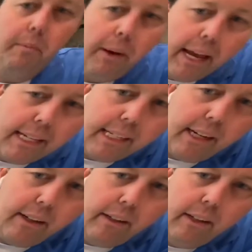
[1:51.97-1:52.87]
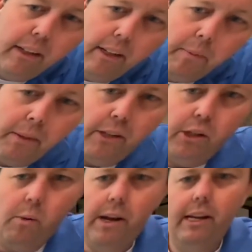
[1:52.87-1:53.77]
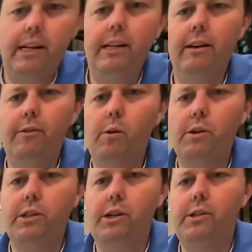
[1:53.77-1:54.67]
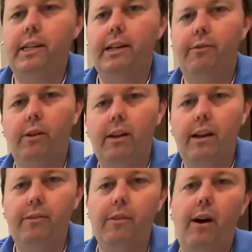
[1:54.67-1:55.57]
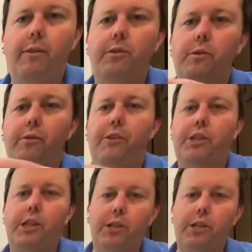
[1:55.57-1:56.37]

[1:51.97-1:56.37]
base here. So we, of course, are using it for a lot of offshore fishing,